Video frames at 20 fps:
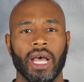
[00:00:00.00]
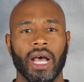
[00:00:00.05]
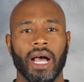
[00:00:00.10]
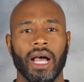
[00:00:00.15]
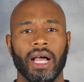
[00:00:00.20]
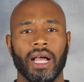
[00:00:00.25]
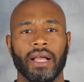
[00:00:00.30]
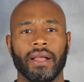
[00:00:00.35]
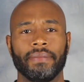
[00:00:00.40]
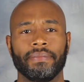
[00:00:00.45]

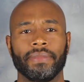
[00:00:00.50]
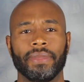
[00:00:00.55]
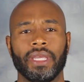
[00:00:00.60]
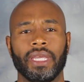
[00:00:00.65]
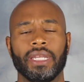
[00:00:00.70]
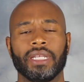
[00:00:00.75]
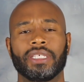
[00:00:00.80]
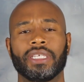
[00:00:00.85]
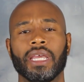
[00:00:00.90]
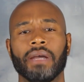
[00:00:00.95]

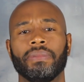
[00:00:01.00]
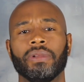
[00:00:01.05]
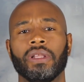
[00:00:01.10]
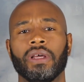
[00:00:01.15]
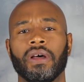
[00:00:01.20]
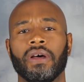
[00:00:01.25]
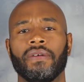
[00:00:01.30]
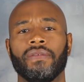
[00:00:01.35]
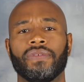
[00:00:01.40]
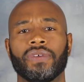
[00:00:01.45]
An example
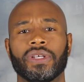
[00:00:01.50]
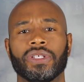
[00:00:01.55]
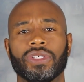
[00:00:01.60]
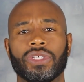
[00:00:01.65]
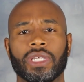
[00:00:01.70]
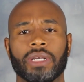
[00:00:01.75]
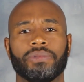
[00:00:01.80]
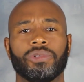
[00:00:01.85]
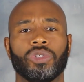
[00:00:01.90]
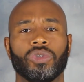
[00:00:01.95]
of
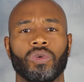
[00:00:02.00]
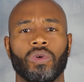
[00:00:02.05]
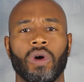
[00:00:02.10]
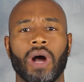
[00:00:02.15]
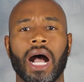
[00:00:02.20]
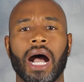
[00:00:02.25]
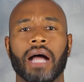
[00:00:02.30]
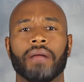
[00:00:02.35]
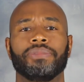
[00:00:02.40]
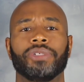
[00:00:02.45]

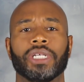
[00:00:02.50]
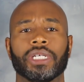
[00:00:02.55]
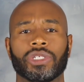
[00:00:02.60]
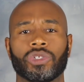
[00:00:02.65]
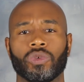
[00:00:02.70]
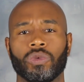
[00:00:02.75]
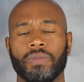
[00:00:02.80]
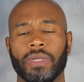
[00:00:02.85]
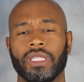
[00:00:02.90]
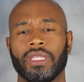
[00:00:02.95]
conceptual
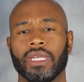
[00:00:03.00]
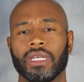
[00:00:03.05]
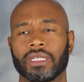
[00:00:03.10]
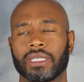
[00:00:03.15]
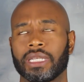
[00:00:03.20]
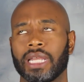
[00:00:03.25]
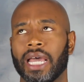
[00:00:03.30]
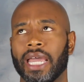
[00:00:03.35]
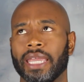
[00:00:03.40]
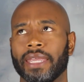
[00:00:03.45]
objects would be
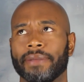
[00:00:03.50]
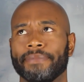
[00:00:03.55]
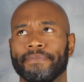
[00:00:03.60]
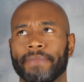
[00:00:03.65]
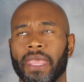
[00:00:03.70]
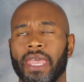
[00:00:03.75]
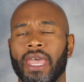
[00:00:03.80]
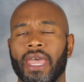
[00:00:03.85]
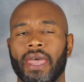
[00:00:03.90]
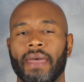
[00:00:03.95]
things like
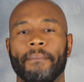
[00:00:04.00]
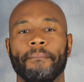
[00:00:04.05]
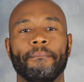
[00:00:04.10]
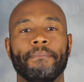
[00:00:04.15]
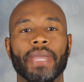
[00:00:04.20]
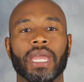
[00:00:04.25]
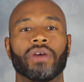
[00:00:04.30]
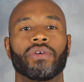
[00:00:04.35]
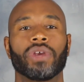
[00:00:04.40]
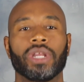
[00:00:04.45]

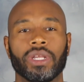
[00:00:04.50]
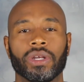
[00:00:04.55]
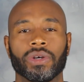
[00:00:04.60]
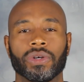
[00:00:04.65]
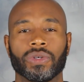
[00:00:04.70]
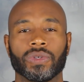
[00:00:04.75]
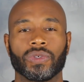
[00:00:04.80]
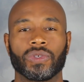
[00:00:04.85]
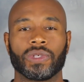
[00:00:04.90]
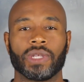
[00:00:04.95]

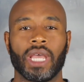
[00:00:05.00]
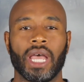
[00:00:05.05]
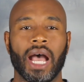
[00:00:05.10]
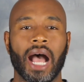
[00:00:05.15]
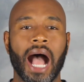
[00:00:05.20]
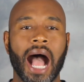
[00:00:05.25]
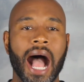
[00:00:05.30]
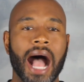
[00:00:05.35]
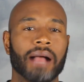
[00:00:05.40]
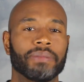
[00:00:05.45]
barriers,
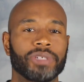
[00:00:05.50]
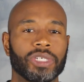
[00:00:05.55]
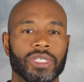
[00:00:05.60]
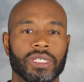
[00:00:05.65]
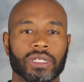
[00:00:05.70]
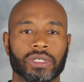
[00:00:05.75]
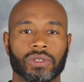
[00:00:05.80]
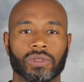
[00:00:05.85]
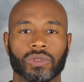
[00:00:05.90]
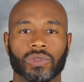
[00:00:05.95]

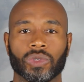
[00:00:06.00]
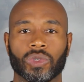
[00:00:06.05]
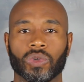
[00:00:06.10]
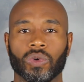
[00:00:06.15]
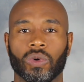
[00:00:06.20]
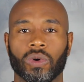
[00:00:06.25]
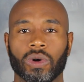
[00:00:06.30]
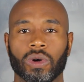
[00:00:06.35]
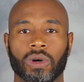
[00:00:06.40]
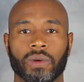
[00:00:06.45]
obstacles,
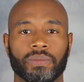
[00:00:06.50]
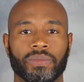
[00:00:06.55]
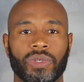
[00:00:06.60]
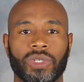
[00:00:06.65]
or